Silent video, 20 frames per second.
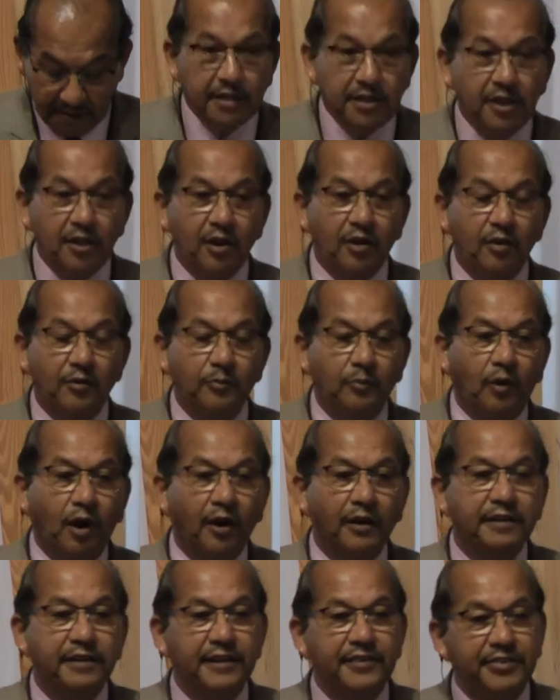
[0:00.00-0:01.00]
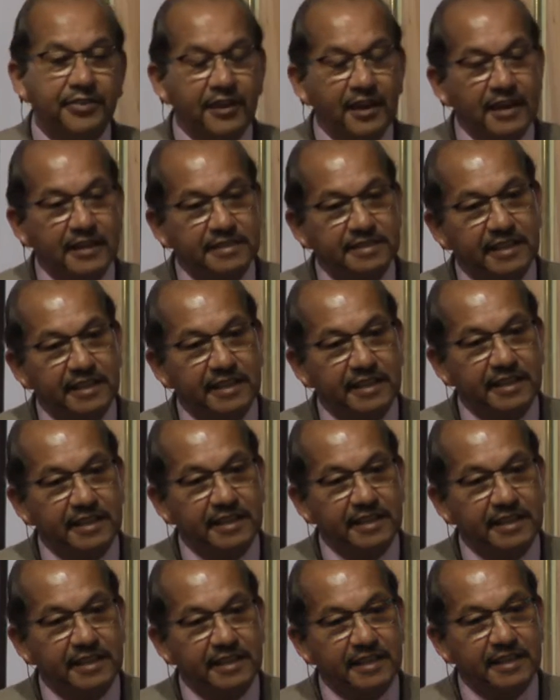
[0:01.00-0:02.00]
You know, Maundy Thursday is
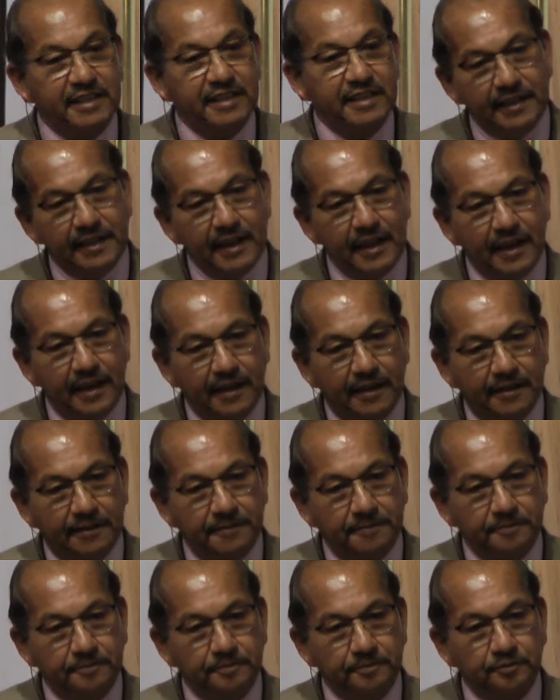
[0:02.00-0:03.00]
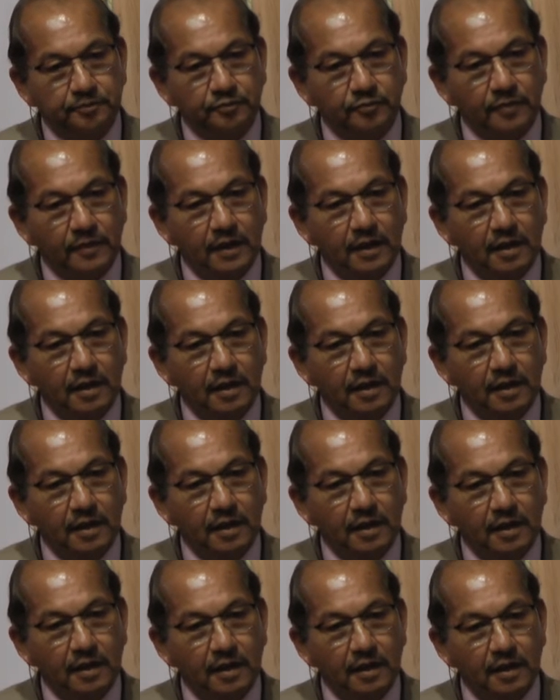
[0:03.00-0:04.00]
a funny day,
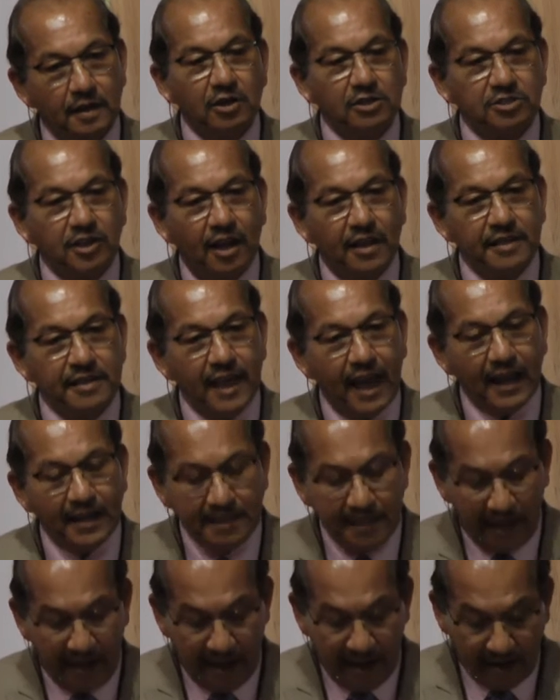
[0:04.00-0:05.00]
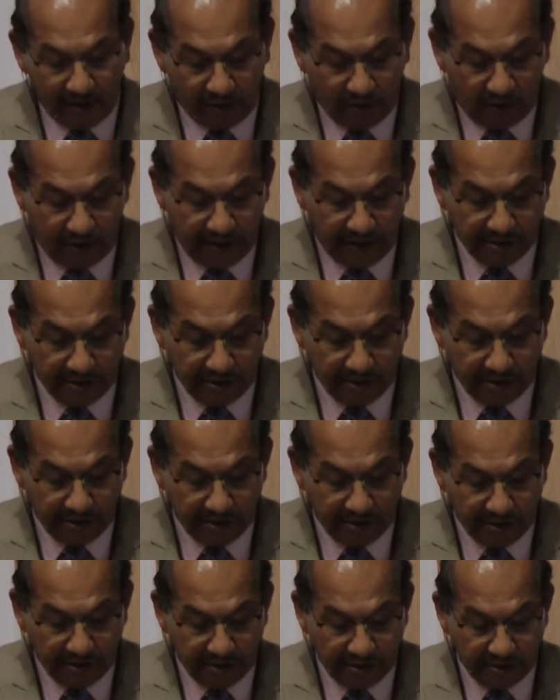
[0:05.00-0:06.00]
because on that day, according to
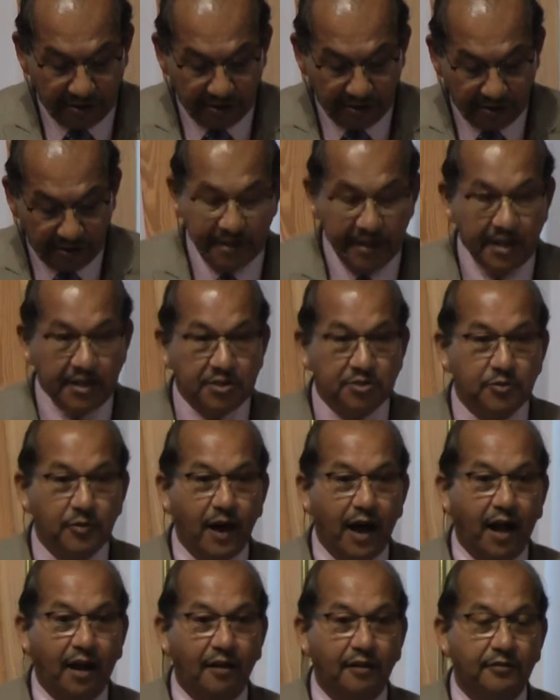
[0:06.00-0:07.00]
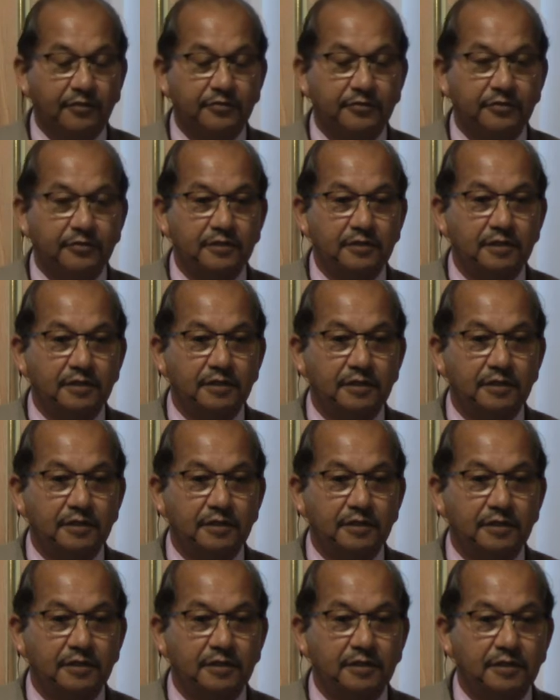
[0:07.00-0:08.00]
Luke 23:12,
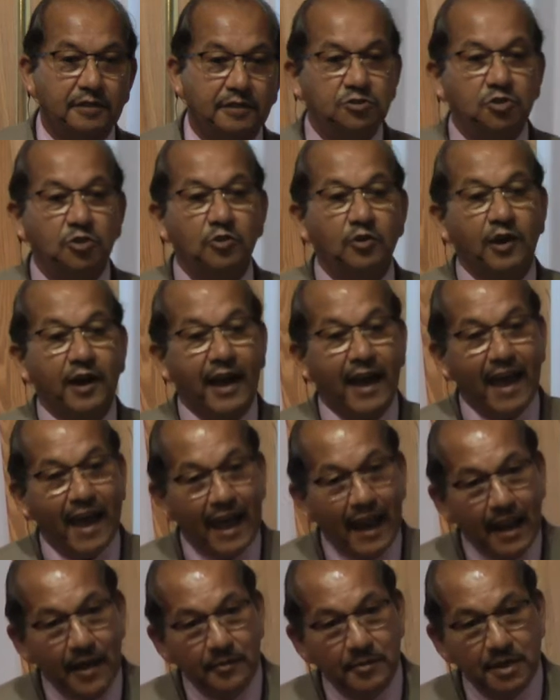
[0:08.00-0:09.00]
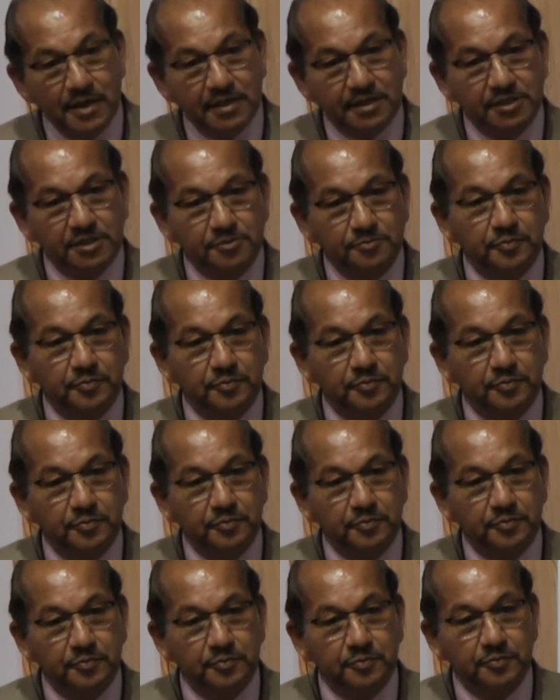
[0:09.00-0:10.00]
two enemies
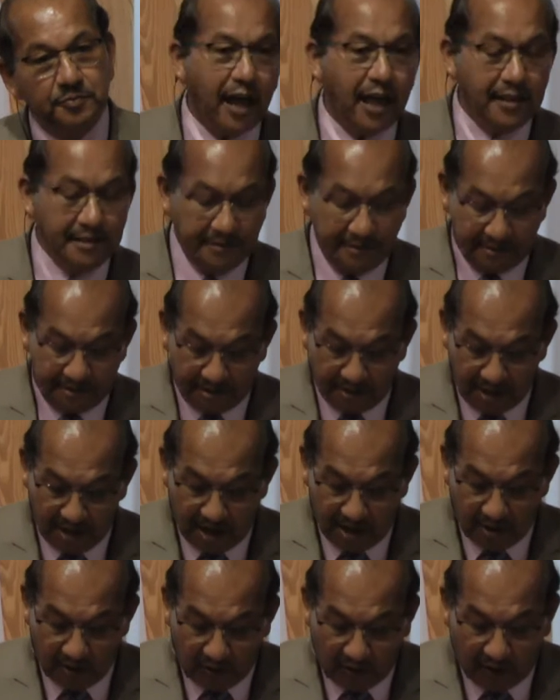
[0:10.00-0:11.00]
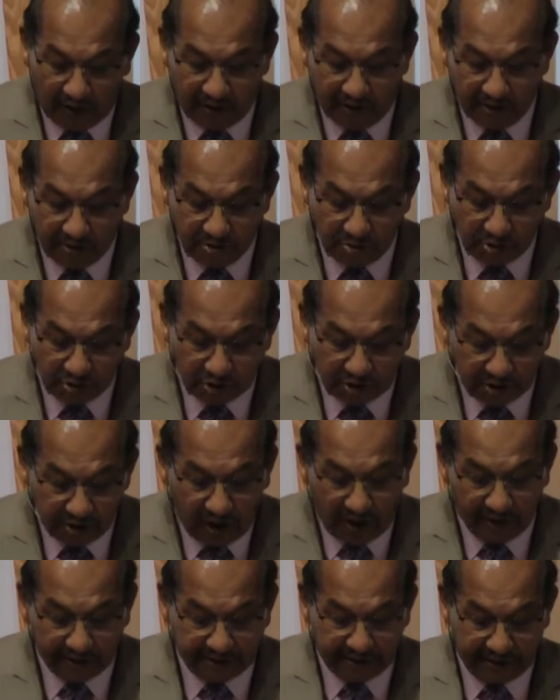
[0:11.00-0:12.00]
became friends in order to
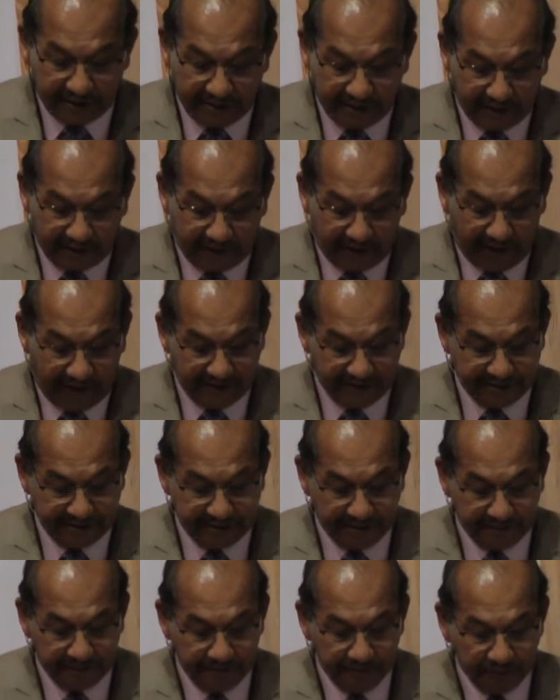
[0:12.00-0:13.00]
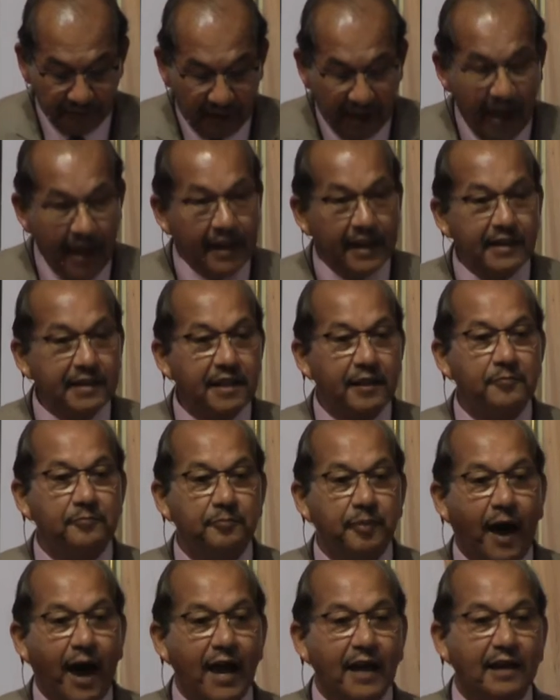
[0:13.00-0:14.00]
slaughter the Christ. Herod
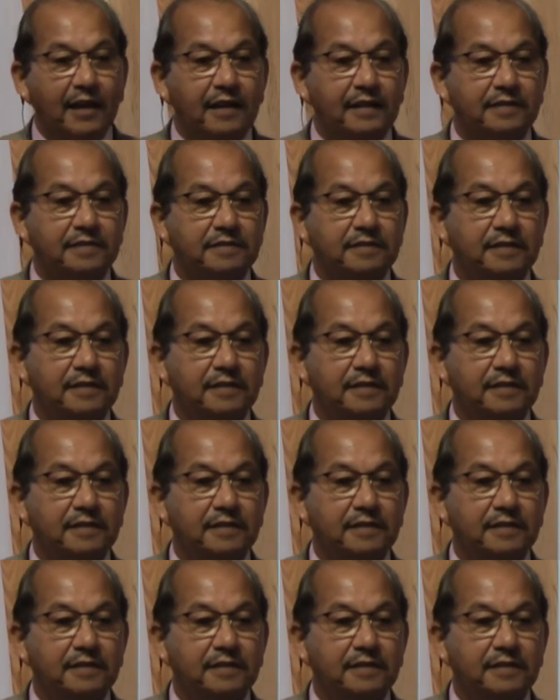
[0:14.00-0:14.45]
and Pilate